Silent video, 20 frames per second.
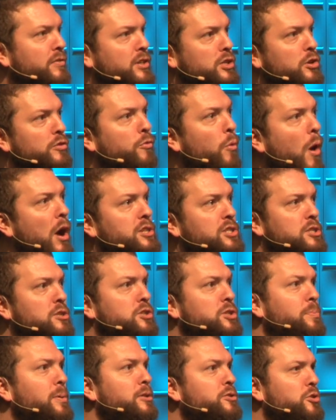and you've watched their
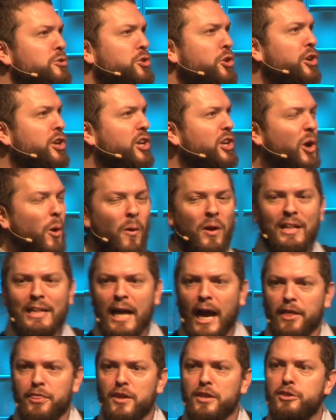spiritual journey and you go,
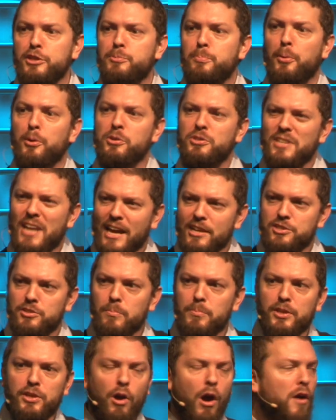I think this person has
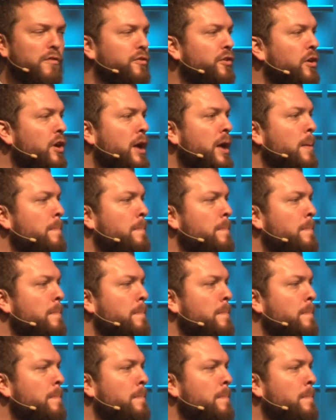something to offer?